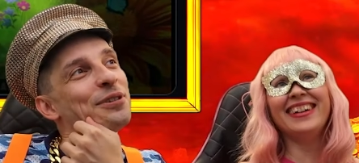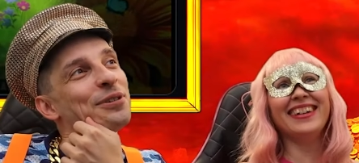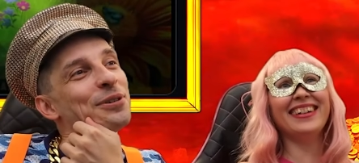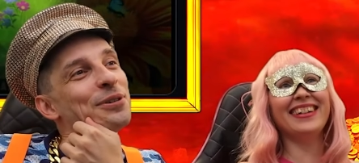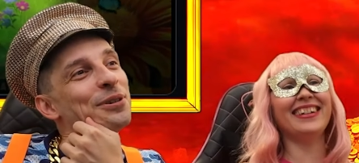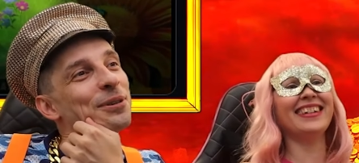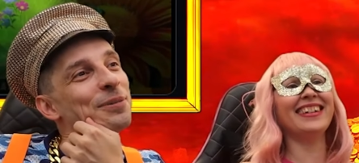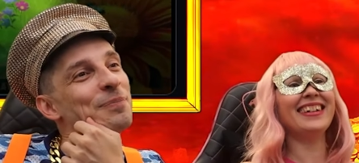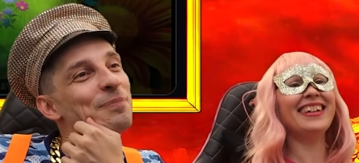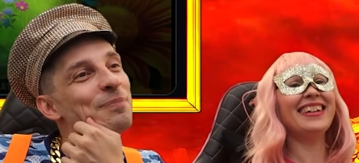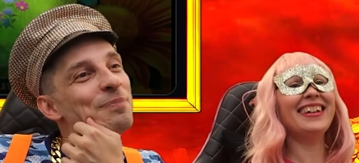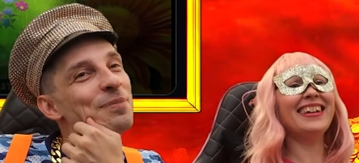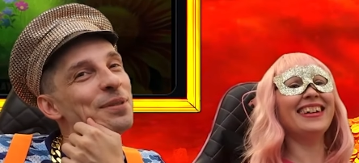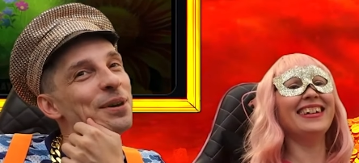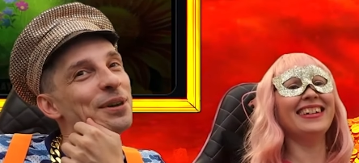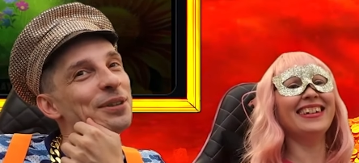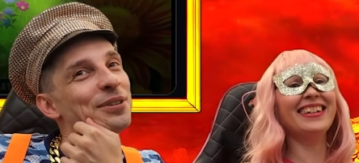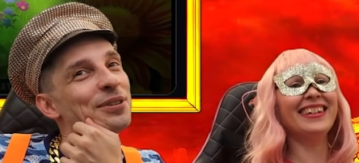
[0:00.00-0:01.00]
Speaker 1: sure.
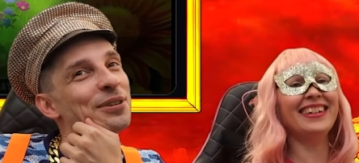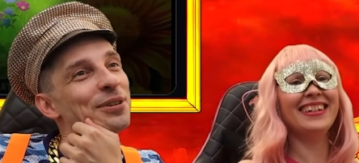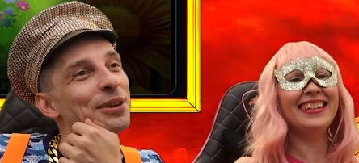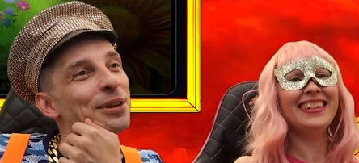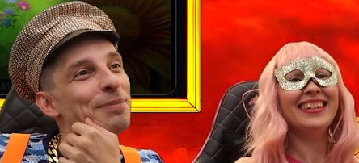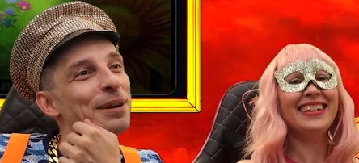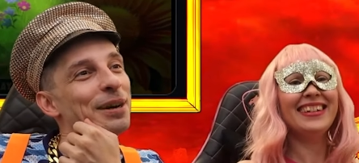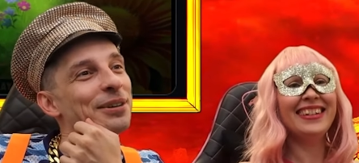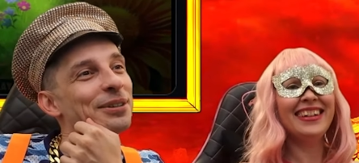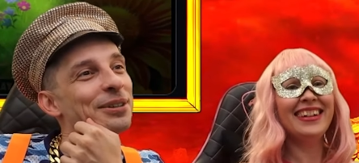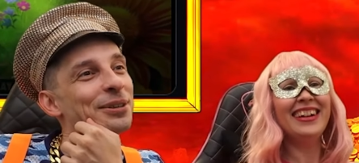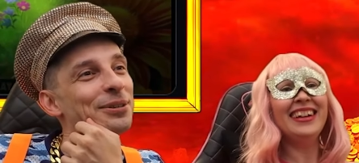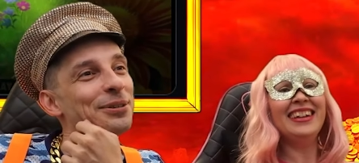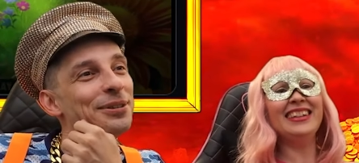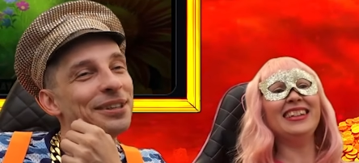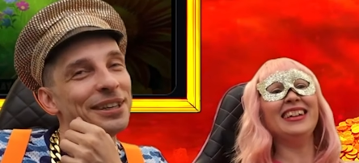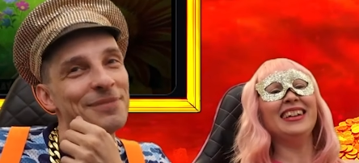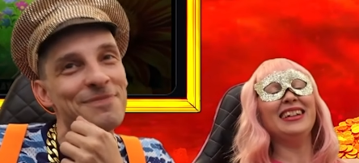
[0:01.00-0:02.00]
Not sure about
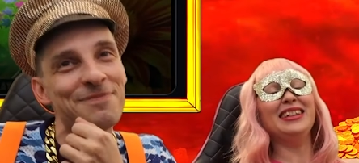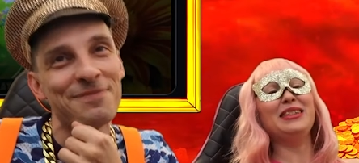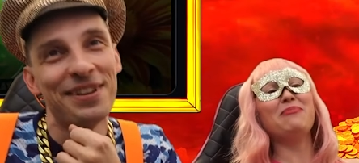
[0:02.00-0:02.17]
cougar.